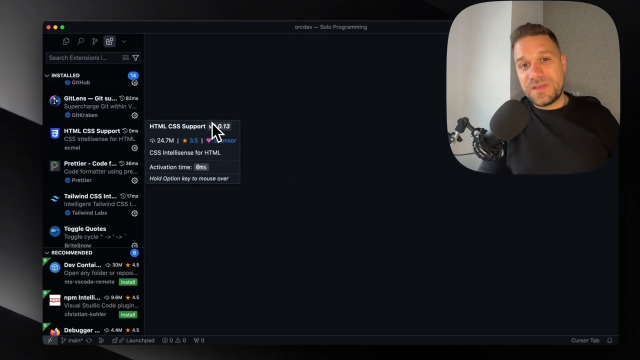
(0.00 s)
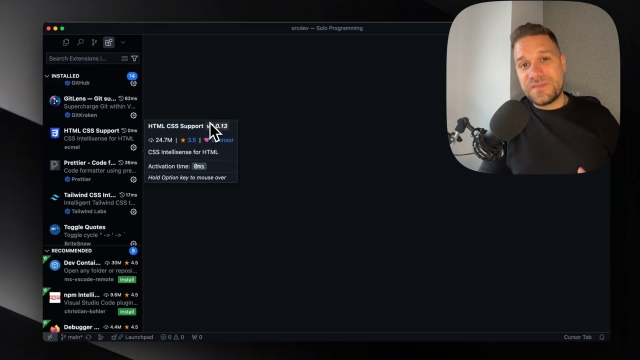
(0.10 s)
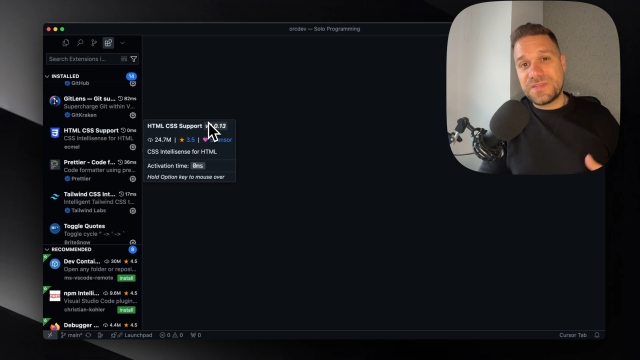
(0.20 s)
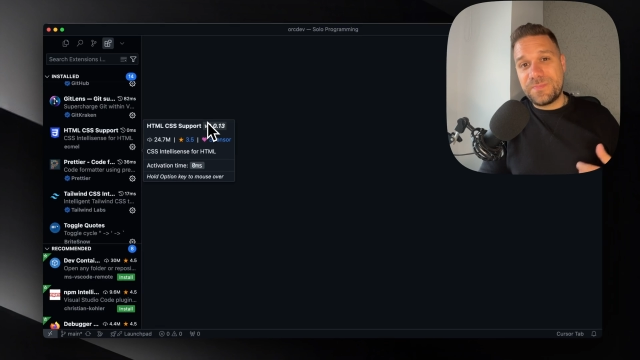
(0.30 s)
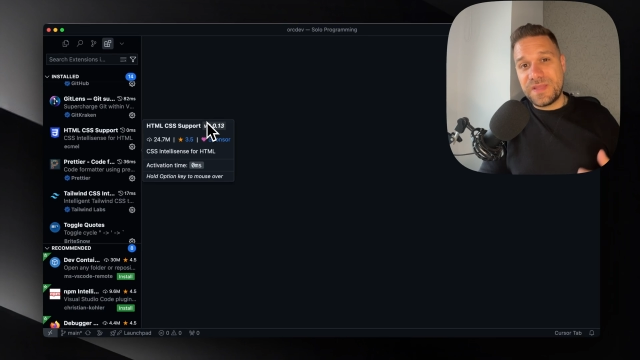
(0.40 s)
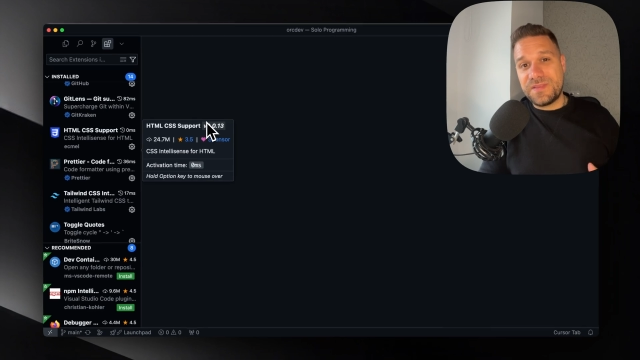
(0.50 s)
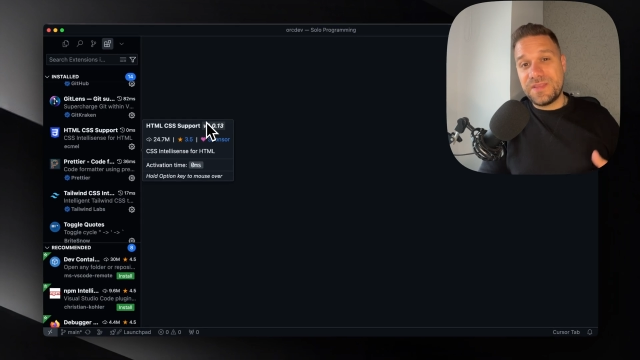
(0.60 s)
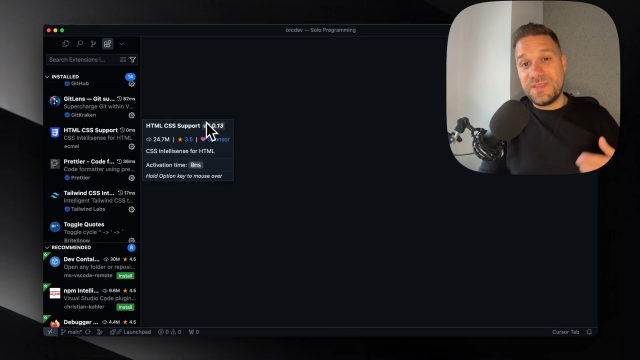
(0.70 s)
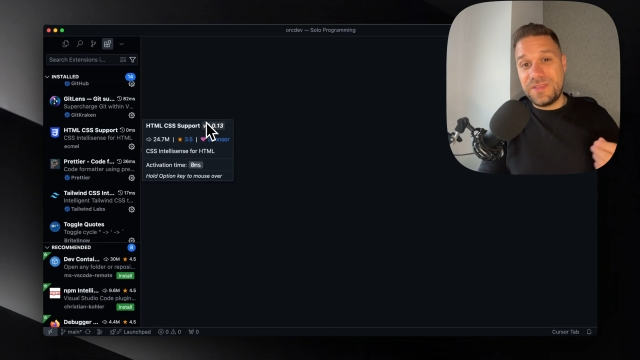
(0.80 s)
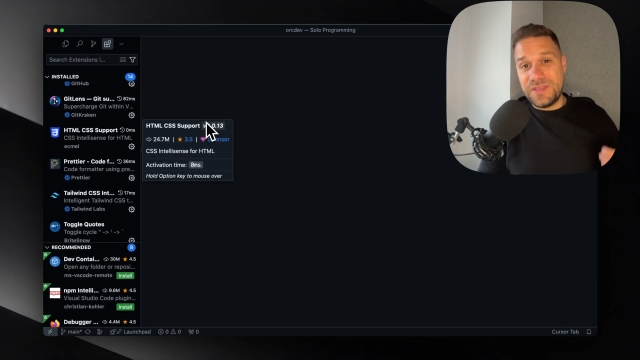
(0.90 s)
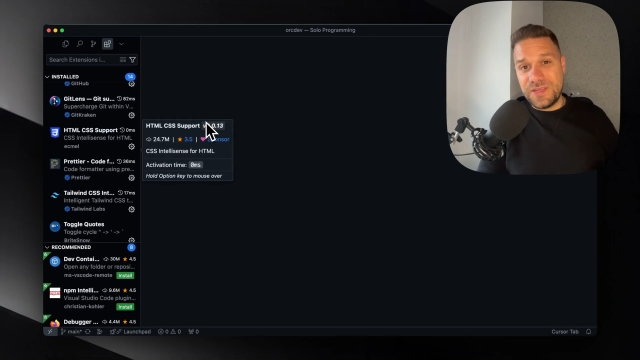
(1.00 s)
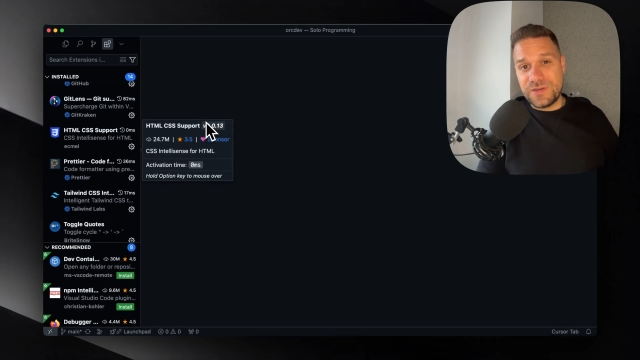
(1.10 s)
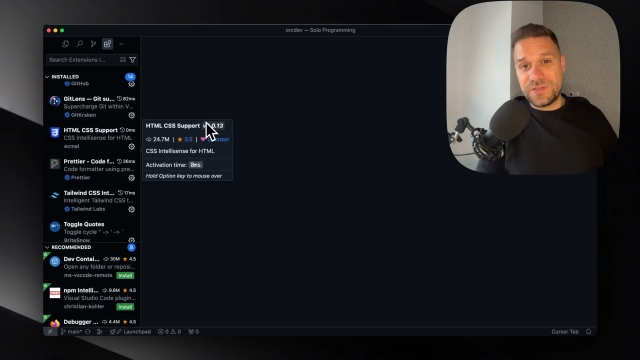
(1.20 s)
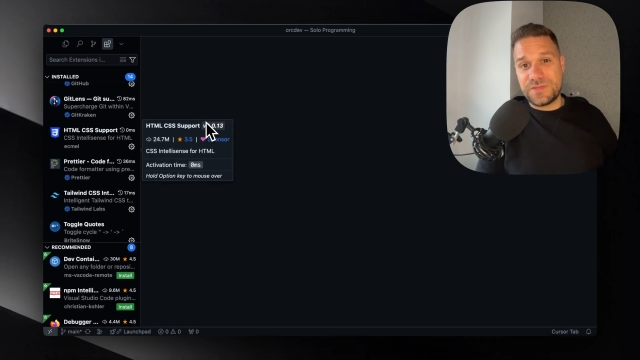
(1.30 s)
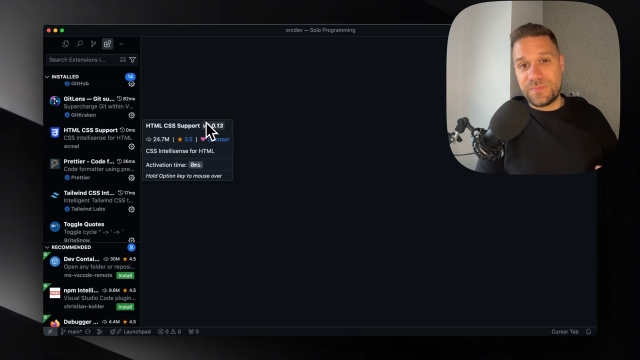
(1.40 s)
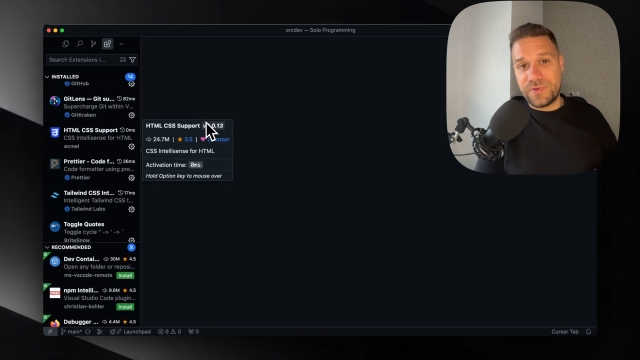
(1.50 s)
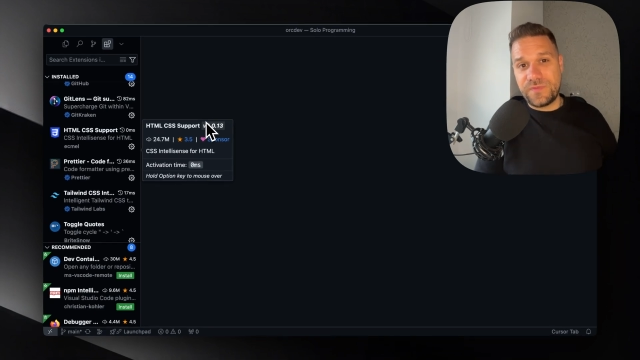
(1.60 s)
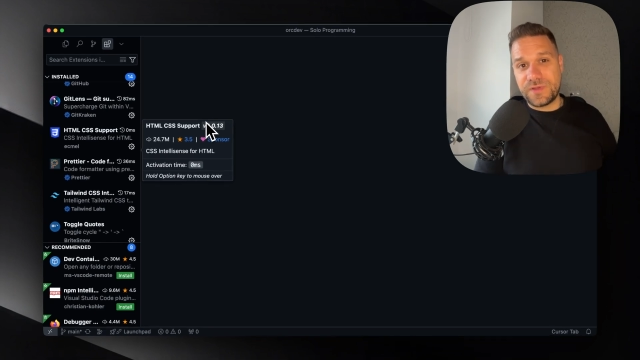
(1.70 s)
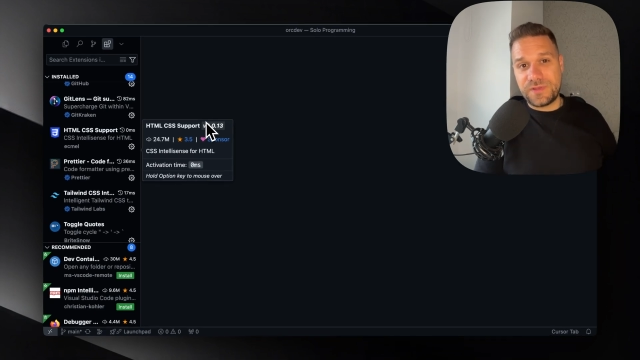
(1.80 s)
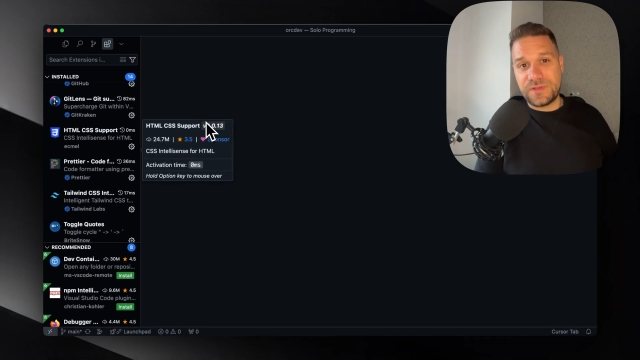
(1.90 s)
I've spent years
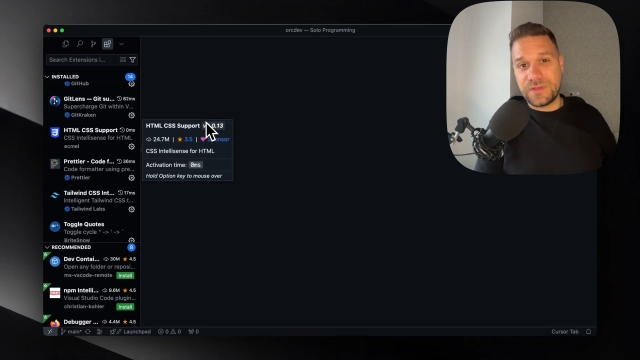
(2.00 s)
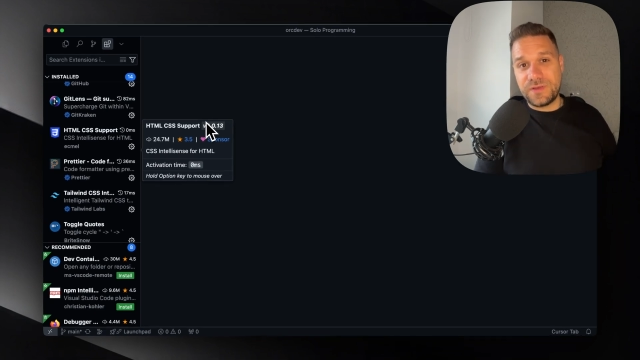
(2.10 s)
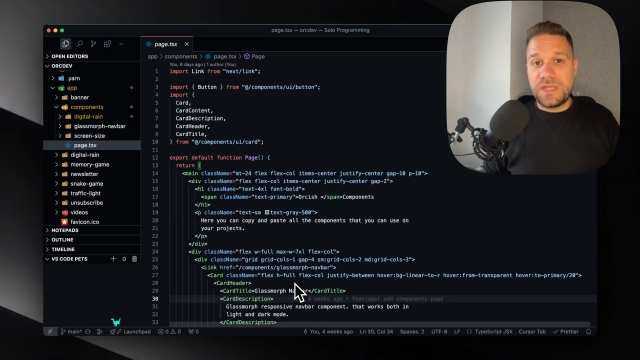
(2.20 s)
perfecting.